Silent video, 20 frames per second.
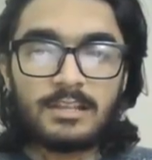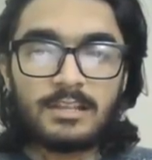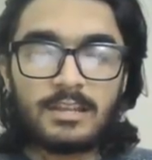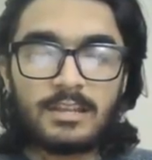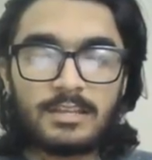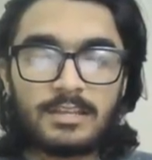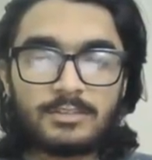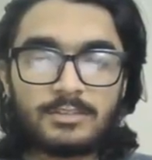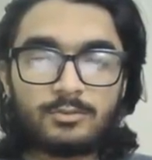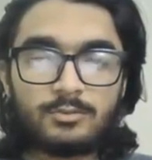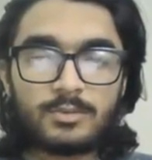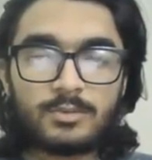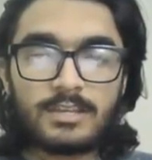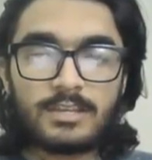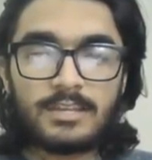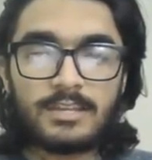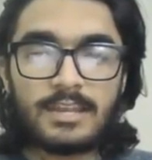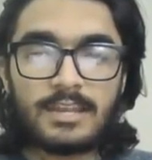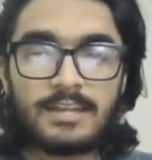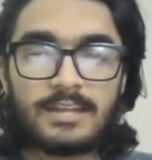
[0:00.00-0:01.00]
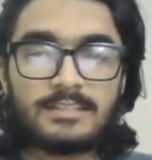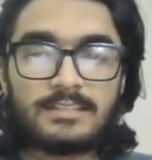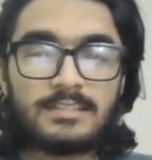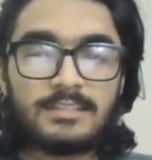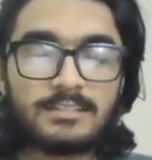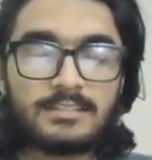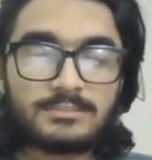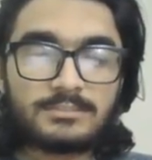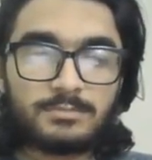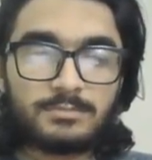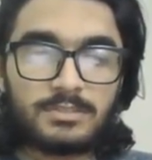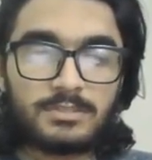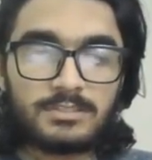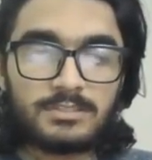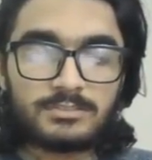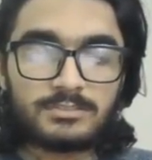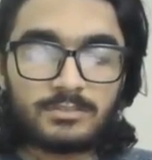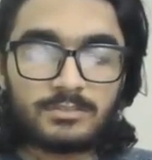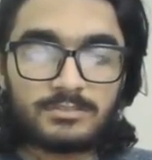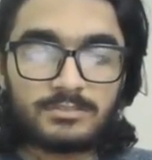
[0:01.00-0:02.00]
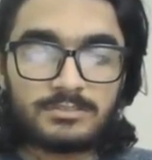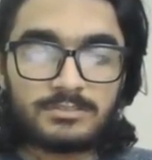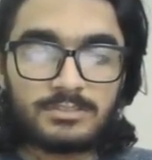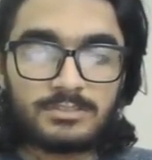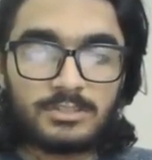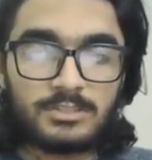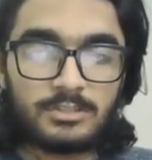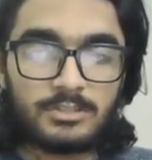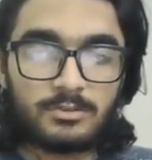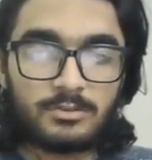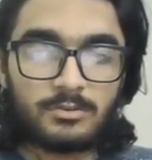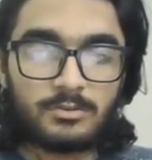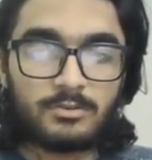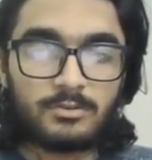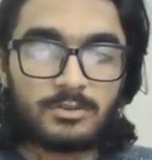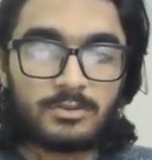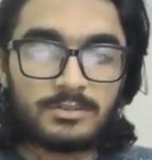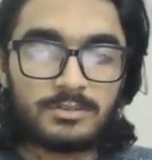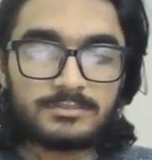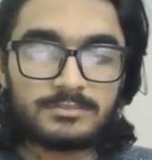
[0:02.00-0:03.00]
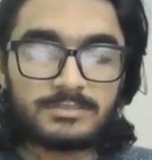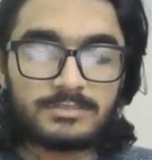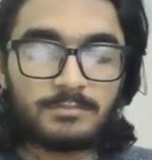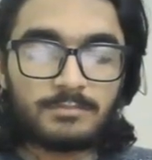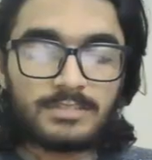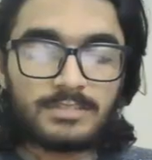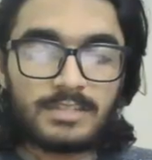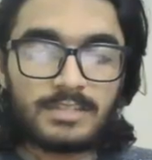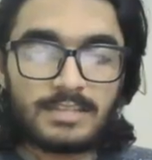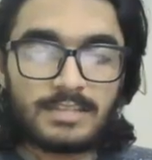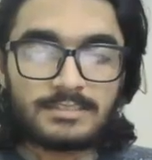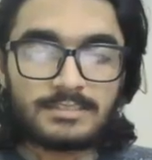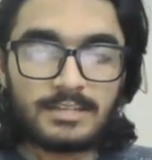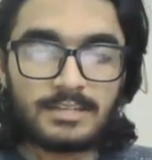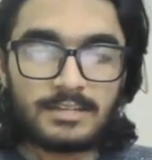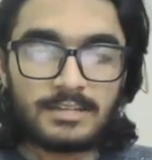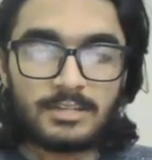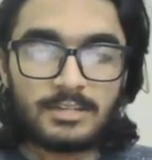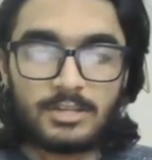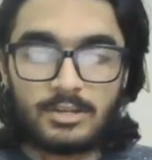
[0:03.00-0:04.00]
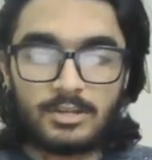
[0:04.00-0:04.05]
like you can add their experience of the CEO or something like that.